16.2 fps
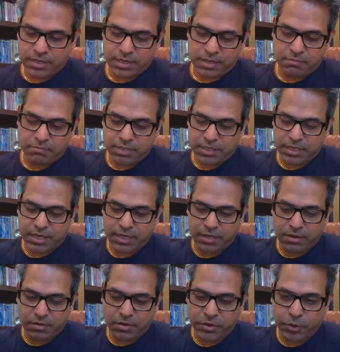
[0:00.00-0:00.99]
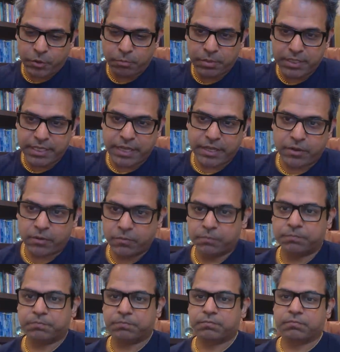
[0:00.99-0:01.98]
garam masala on your potato.
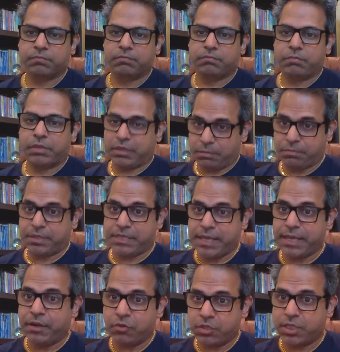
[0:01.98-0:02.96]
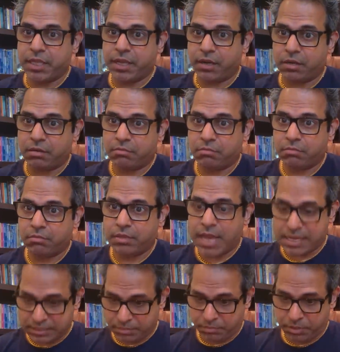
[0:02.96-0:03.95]
But the potato is there.
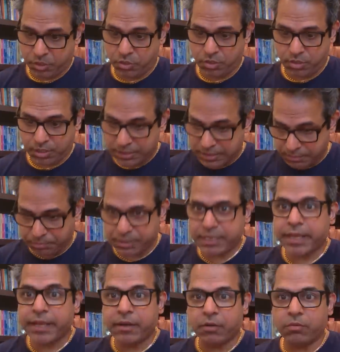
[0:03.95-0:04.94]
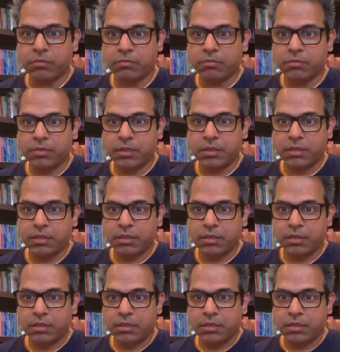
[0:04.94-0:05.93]
That's the it's a potato.
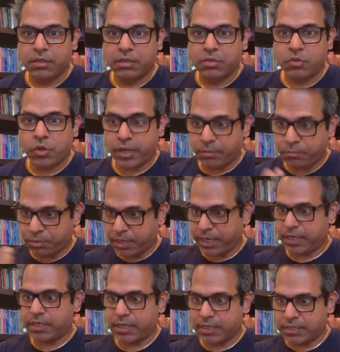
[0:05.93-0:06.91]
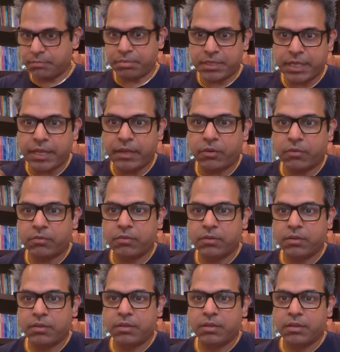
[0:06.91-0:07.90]
So you can predict it's a potato.
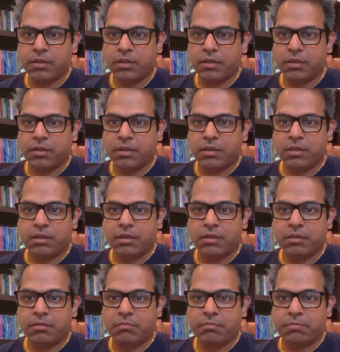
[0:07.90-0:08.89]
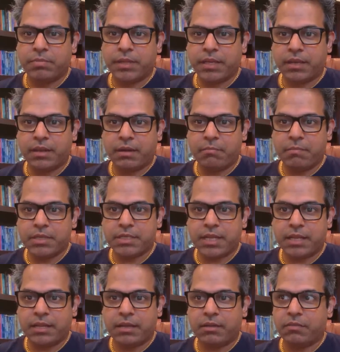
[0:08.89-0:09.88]
But the garam
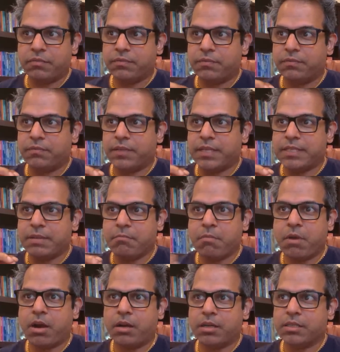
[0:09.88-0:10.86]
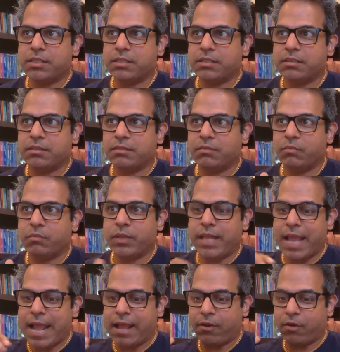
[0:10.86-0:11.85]
masala of let's say Mars
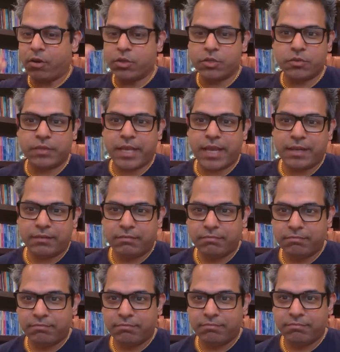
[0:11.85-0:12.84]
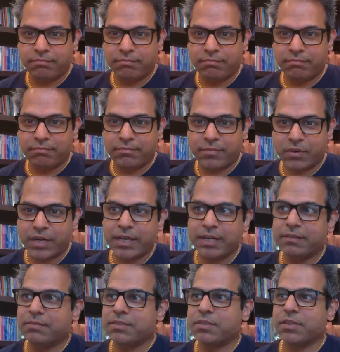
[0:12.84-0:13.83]
will add on to that.
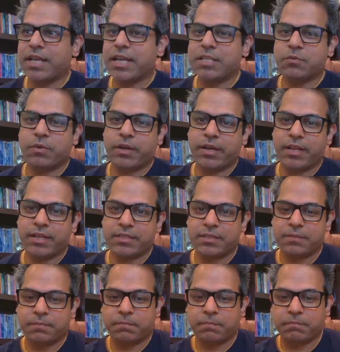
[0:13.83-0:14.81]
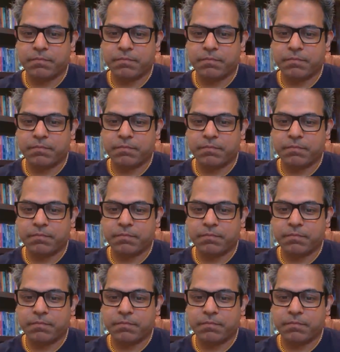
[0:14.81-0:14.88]
Right? So that's what it is.